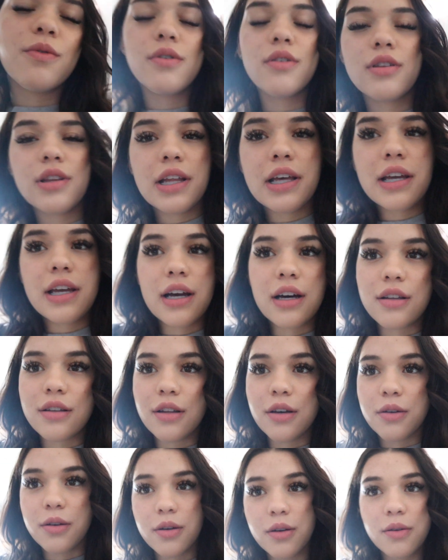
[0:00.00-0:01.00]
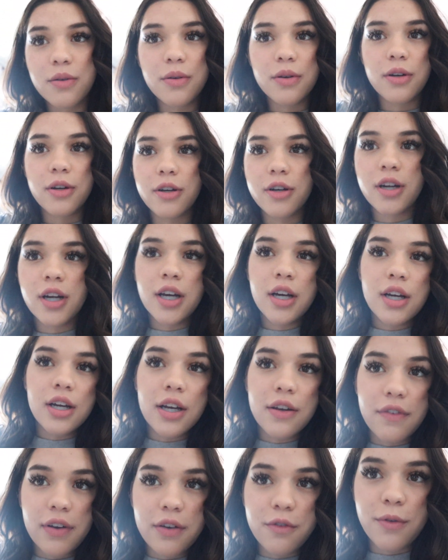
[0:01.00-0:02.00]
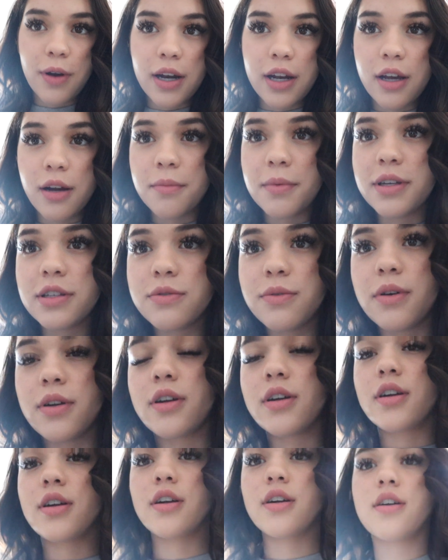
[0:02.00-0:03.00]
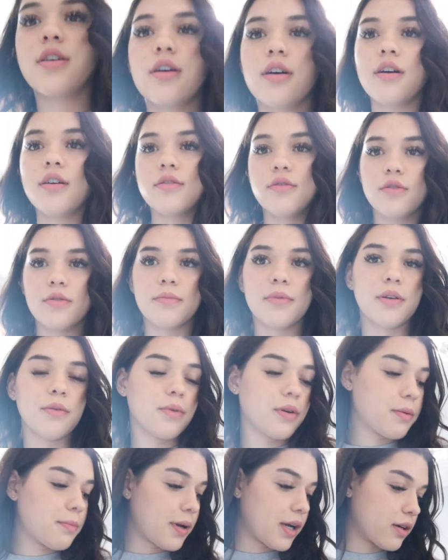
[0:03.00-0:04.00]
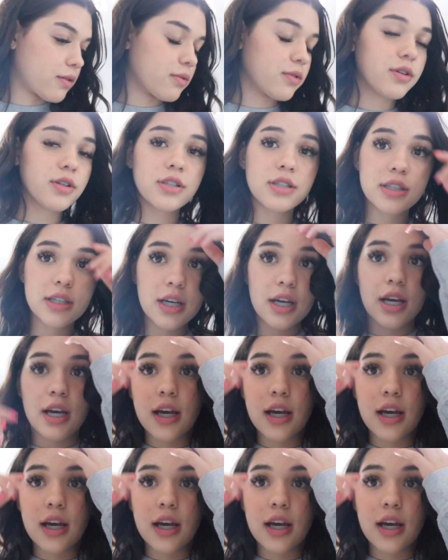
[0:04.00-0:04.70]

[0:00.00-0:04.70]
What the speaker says: want like a logo, or if I have writing on my sweater, I'll normally wear it backwards.